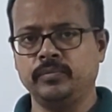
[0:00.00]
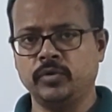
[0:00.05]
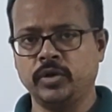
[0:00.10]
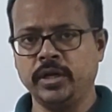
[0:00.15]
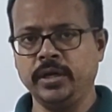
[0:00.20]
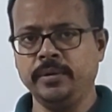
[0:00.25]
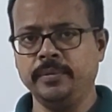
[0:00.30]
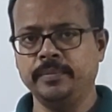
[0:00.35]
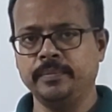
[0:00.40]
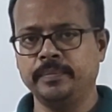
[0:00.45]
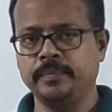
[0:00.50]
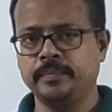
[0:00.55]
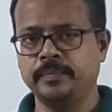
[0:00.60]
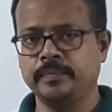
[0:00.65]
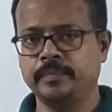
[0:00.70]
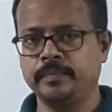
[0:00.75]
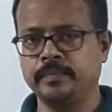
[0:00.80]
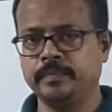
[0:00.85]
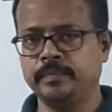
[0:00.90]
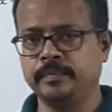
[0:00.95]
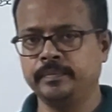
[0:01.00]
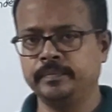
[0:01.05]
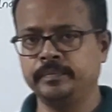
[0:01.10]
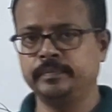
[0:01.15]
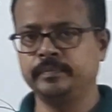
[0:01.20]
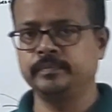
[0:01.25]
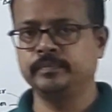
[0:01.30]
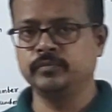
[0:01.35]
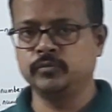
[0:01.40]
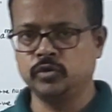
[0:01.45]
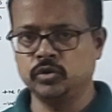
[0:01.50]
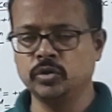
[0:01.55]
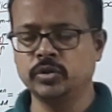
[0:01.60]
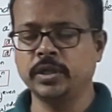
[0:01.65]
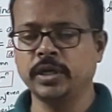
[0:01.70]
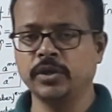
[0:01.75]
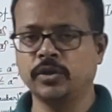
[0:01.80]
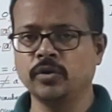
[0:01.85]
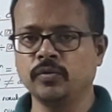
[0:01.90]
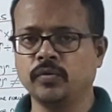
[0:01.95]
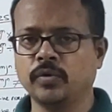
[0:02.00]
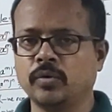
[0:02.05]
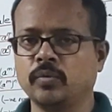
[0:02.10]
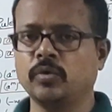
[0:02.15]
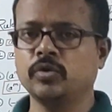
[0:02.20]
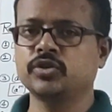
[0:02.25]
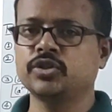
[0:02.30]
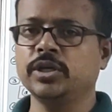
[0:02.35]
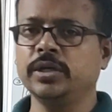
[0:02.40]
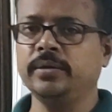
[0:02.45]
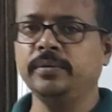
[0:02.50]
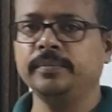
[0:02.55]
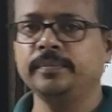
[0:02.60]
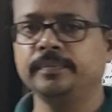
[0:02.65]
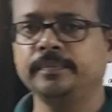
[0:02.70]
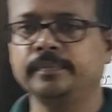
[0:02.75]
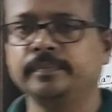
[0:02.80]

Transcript: right? So thank you for watching.